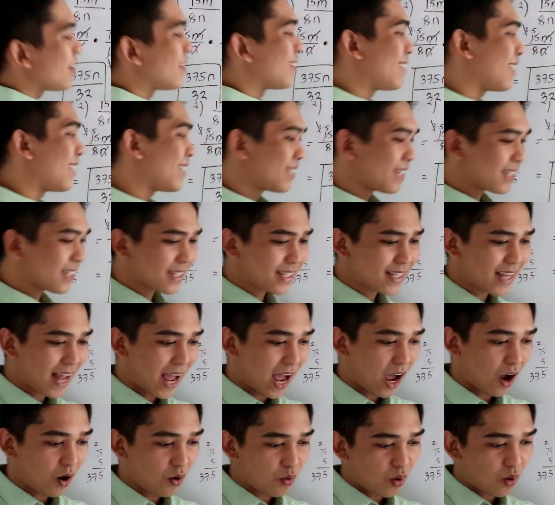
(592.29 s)
7. This is
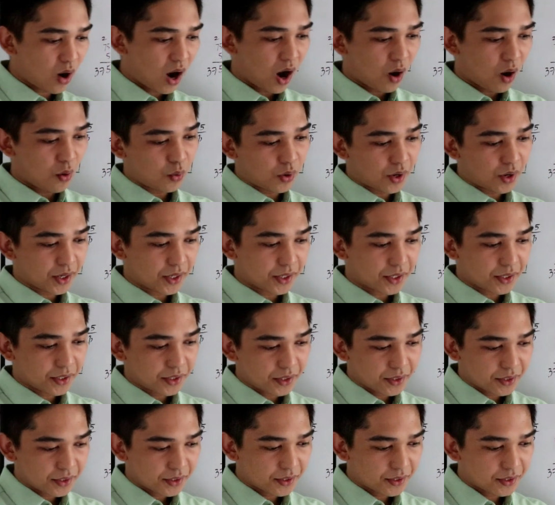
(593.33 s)
now our
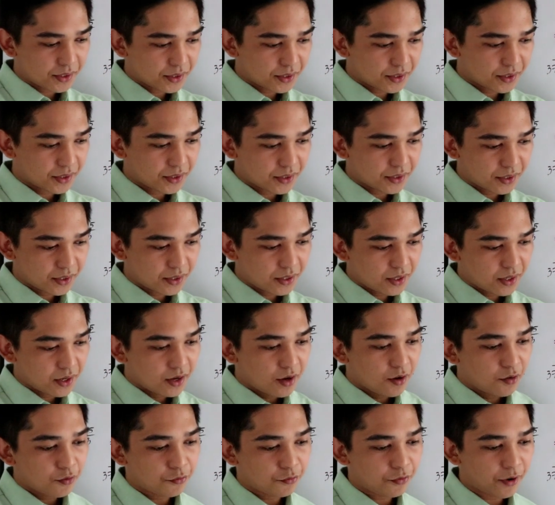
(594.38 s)

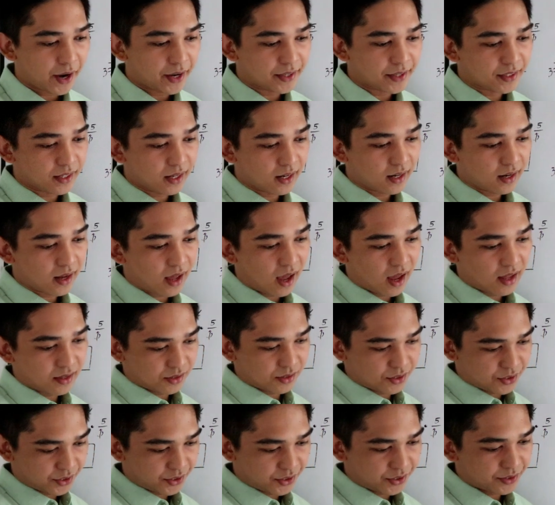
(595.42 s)
final
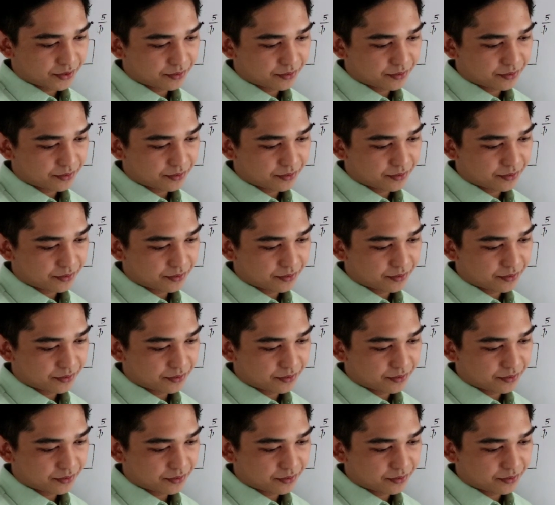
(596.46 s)
answer.